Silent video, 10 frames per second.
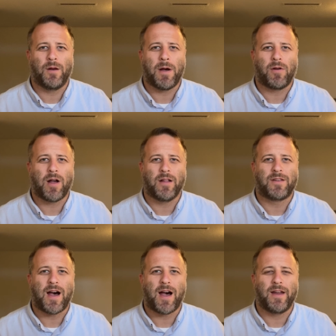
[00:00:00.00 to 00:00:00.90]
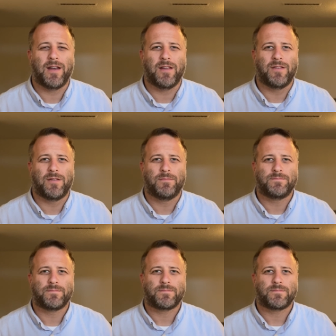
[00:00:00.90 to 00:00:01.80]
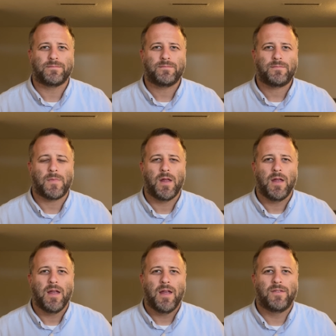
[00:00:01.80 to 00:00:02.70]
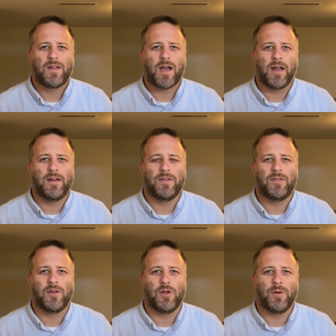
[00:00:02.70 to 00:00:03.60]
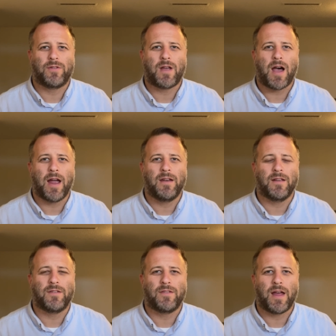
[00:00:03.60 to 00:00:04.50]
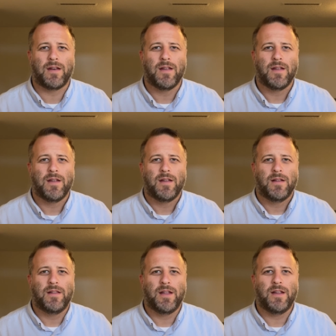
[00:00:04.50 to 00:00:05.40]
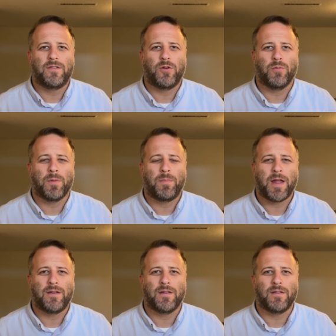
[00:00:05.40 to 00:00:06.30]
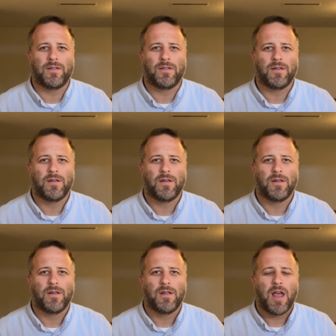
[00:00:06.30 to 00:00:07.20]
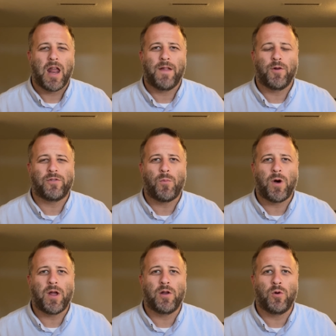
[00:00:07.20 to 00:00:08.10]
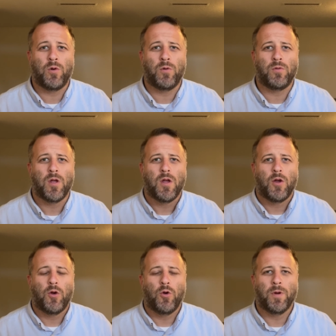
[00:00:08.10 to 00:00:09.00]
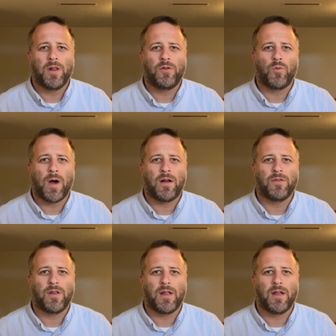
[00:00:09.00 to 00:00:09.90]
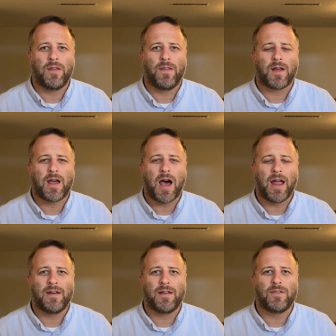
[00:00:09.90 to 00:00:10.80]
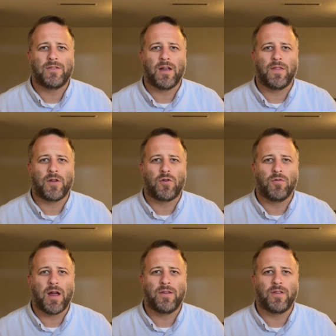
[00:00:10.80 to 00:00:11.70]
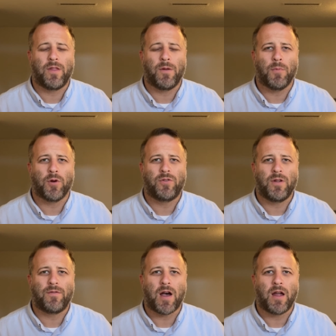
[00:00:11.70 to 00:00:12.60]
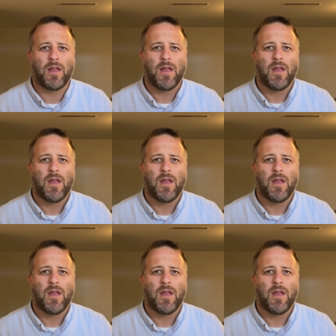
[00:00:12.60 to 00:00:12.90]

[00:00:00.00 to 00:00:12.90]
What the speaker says: about God's kindness. His kindness in you, his kindness that leads to repentance. And if you're someone who really dwells in the kindness and the grace and the mercy of God,